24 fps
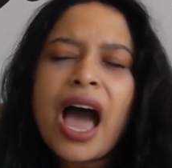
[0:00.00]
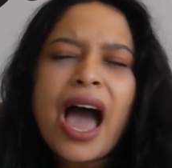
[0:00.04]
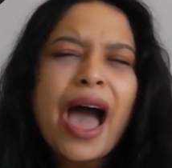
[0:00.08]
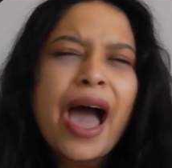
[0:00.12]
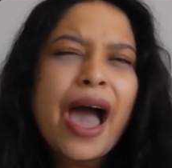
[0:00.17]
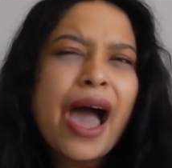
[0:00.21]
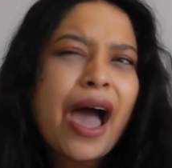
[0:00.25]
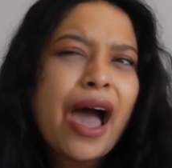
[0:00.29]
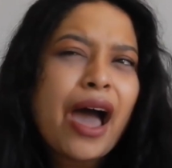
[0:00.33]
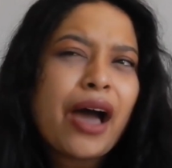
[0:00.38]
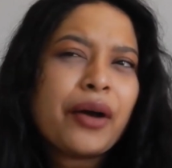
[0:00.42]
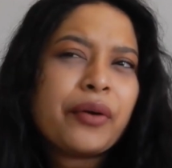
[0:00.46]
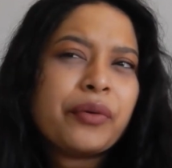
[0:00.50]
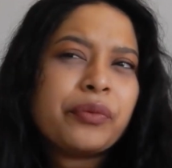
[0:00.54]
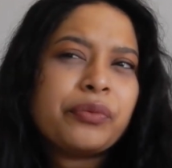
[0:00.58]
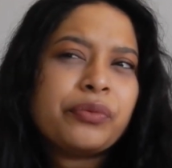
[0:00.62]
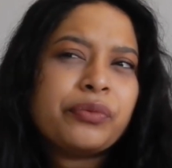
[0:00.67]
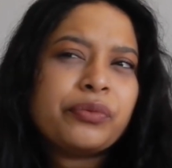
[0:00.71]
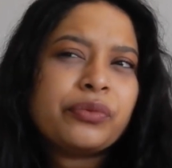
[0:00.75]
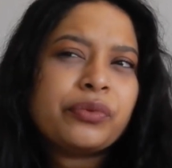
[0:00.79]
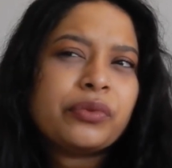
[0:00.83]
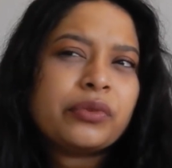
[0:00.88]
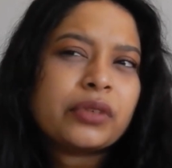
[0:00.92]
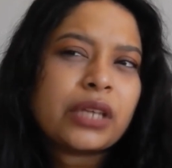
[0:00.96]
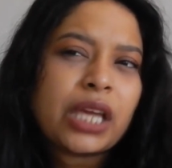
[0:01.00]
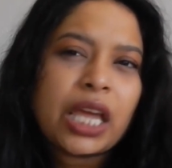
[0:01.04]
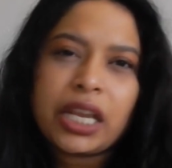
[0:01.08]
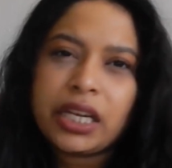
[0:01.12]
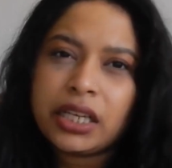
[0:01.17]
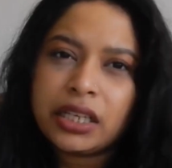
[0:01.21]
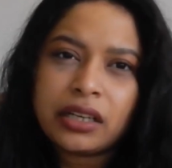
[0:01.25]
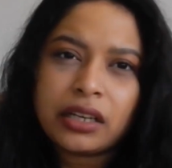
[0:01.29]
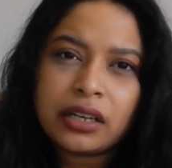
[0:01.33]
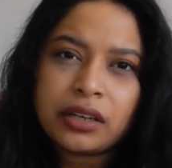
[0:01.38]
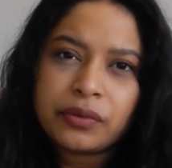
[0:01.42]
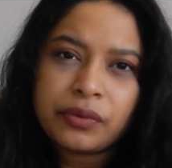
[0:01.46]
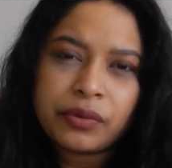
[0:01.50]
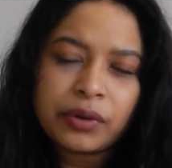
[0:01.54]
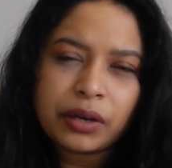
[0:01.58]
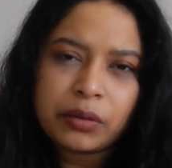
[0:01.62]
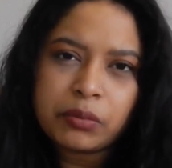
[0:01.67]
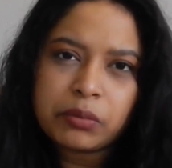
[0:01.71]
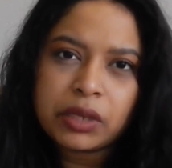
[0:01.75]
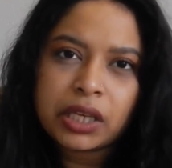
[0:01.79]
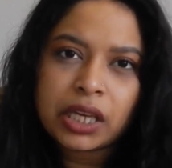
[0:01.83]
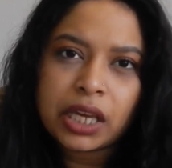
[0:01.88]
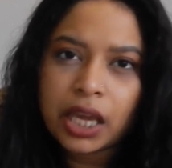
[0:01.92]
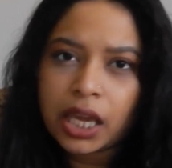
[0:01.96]
have any
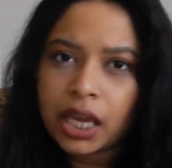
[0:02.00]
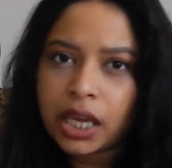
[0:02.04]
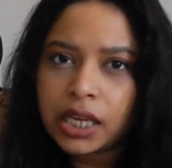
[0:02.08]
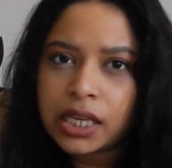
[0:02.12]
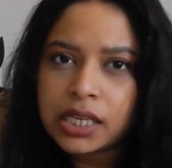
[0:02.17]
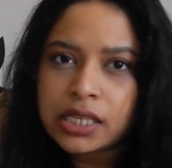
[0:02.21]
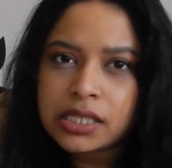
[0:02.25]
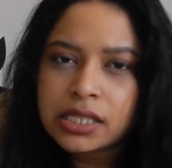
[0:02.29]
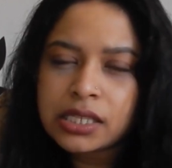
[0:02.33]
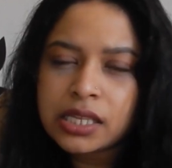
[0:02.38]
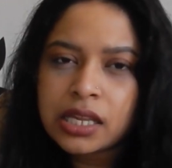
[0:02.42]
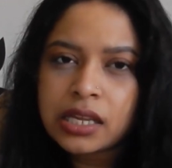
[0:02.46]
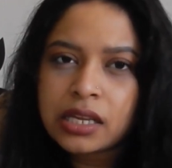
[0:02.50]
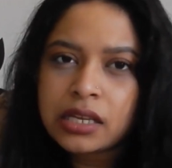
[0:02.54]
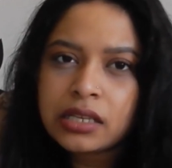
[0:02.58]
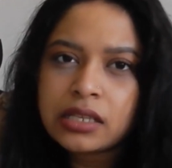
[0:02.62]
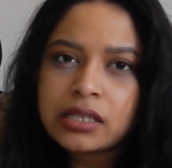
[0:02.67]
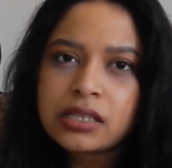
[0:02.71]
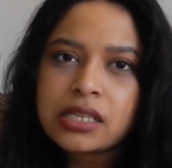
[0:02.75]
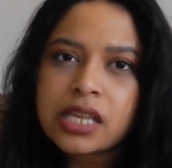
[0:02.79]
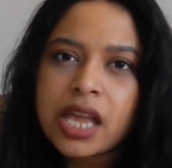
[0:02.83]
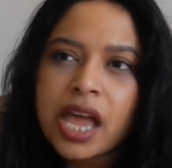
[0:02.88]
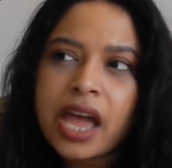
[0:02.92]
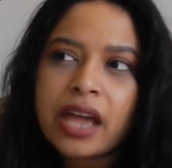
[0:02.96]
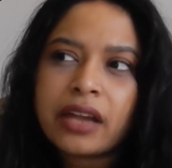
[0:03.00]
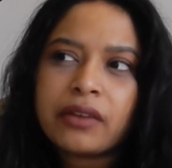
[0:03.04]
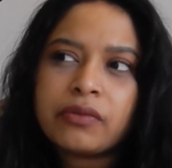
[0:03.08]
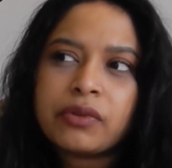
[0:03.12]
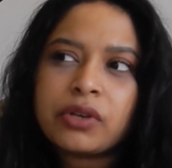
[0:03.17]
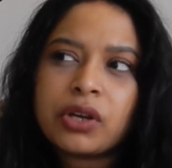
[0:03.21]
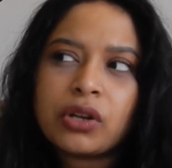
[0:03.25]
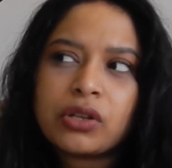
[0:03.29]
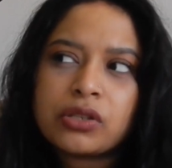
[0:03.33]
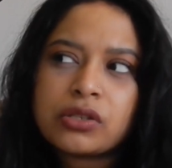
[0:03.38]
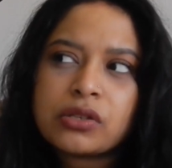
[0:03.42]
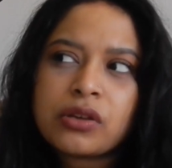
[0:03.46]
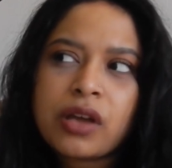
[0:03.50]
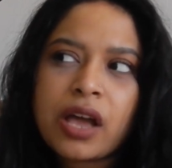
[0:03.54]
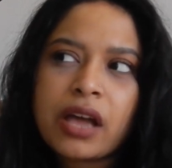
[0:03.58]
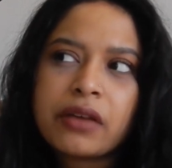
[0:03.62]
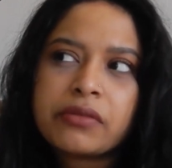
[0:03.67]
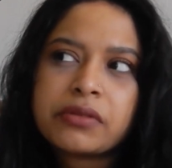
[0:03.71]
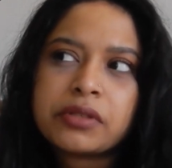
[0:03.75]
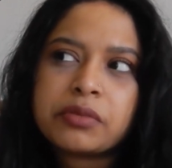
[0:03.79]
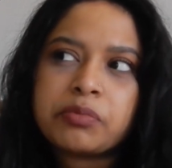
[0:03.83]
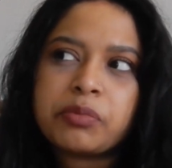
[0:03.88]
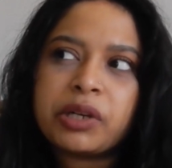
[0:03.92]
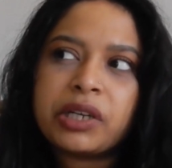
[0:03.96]
confirmed cases, and we also
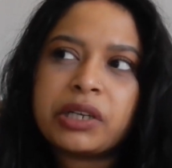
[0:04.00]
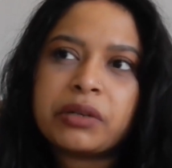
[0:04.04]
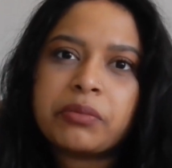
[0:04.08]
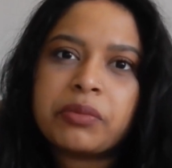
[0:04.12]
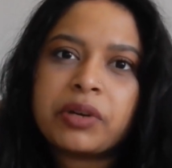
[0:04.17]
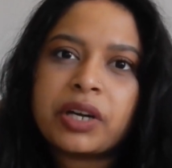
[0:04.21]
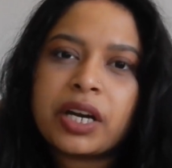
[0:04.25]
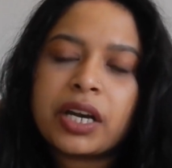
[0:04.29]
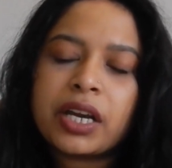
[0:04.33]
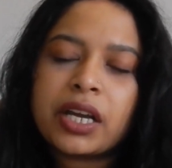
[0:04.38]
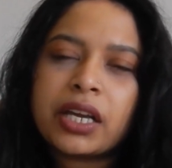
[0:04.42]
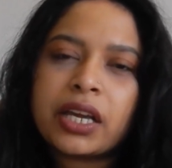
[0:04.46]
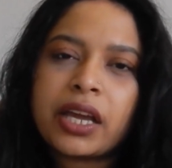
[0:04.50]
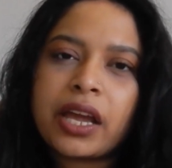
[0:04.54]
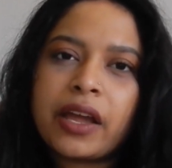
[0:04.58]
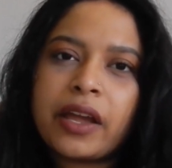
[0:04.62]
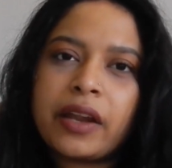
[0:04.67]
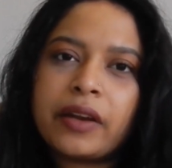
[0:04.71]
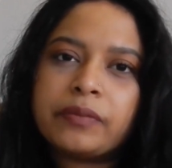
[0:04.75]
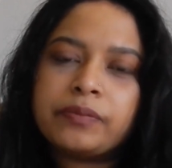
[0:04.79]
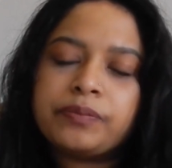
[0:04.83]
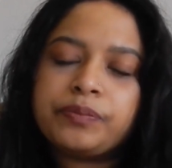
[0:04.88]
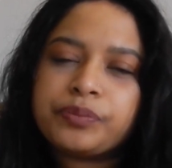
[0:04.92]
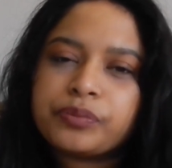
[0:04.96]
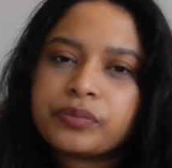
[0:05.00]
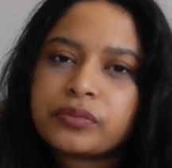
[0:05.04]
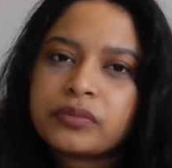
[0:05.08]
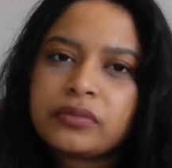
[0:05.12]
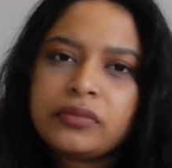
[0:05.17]
have spring break, and